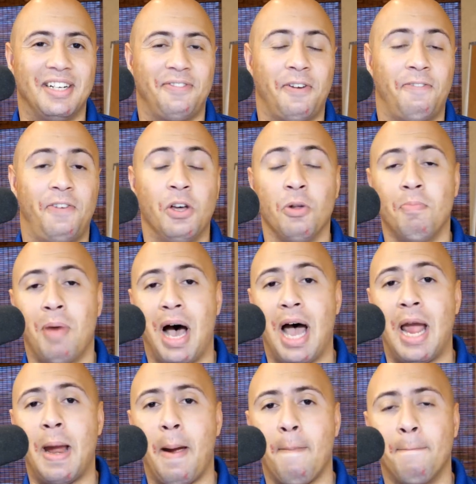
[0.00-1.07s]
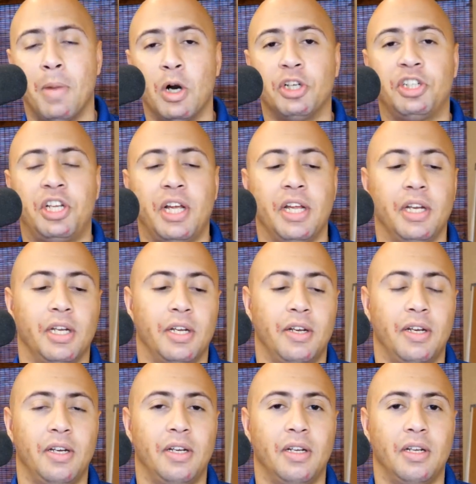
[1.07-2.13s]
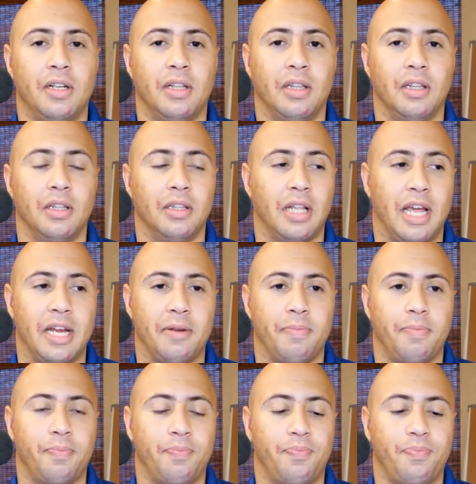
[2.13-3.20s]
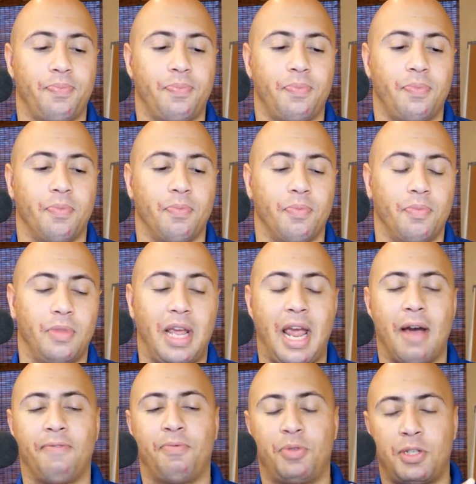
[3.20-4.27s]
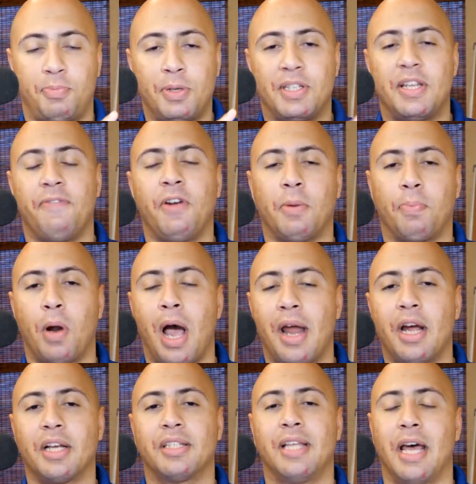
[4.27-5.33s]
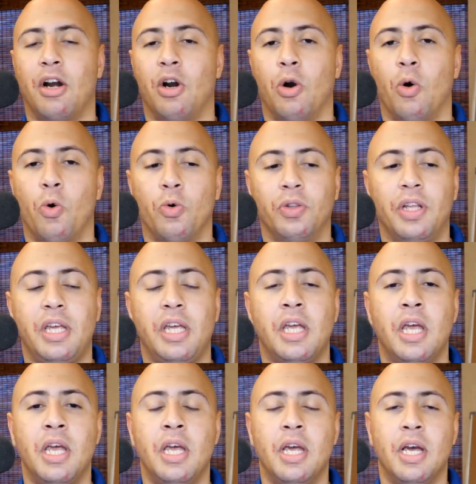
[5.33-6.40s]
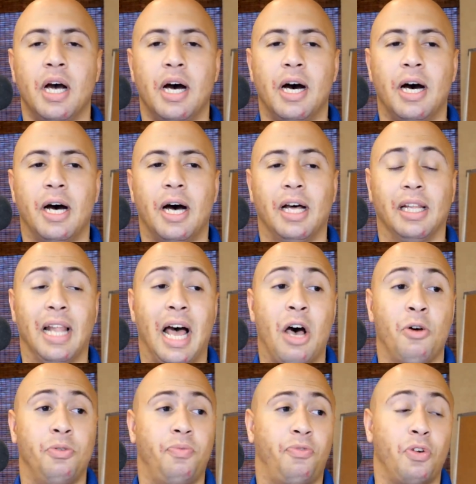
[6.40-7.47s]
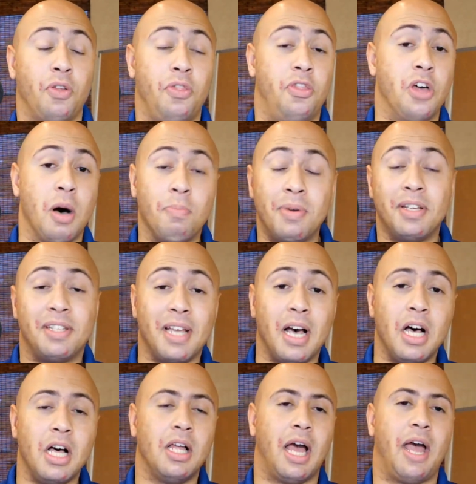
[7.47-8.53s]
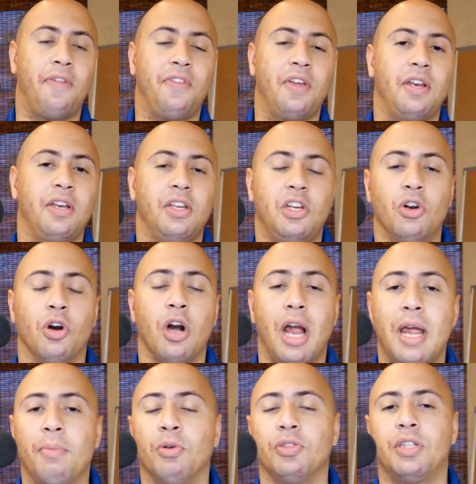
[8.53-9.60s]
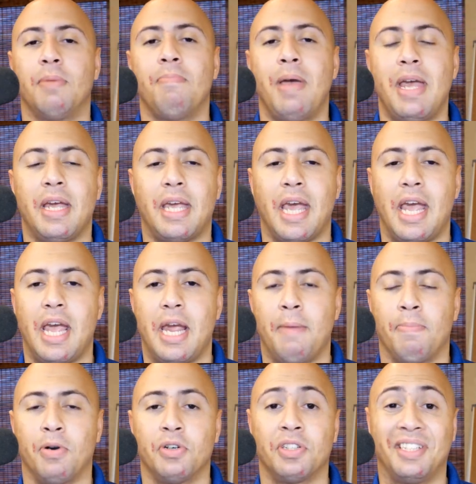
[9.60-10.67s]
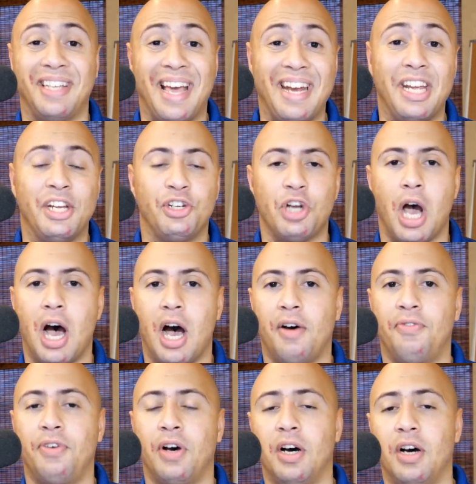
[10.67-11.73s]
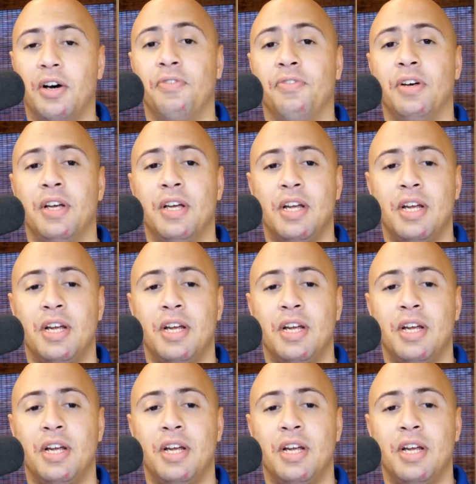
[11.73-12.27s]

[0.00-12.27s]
fulfilled by merchant. Like they have specific products that are only allowed for them to sell. And then you're able to make a percentage off of